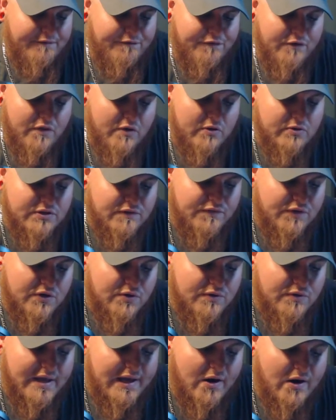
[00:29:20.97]
for those of
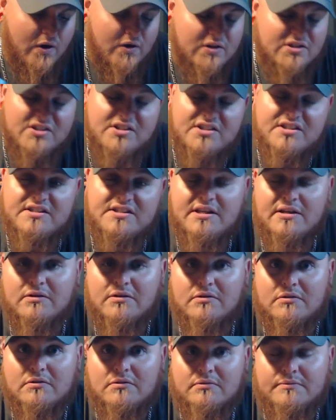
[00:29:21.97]
you that are
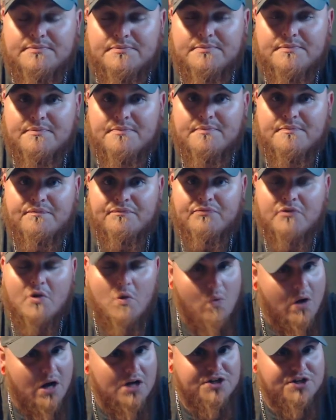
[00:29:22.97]
still
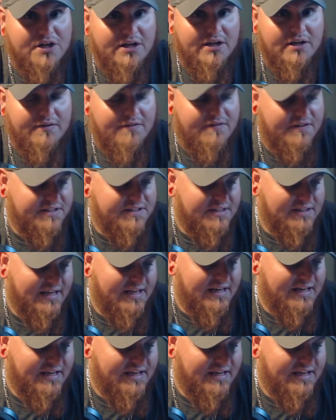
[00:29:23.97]
watching this late